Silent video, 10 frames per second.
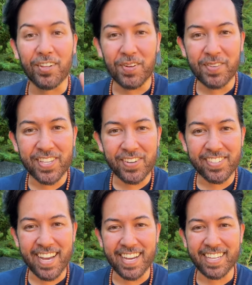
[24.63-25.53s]
Close
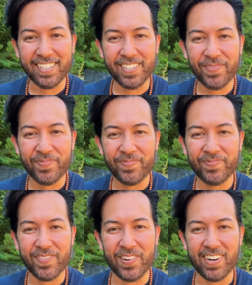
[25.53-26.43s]
those eyes,
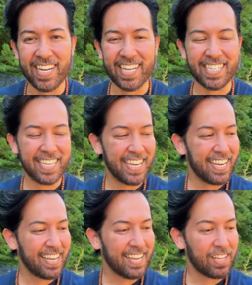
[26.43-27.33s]
all right?
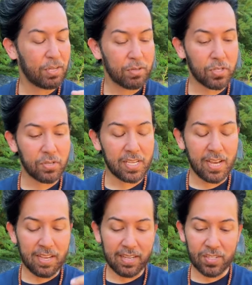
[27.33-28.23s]
Close those
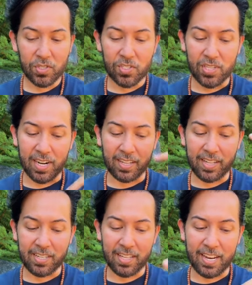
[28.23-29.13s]
eyes, settle
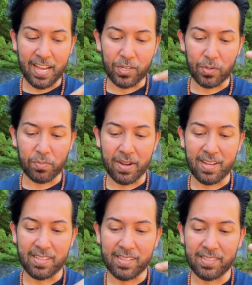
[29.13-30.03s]
into the natural breath.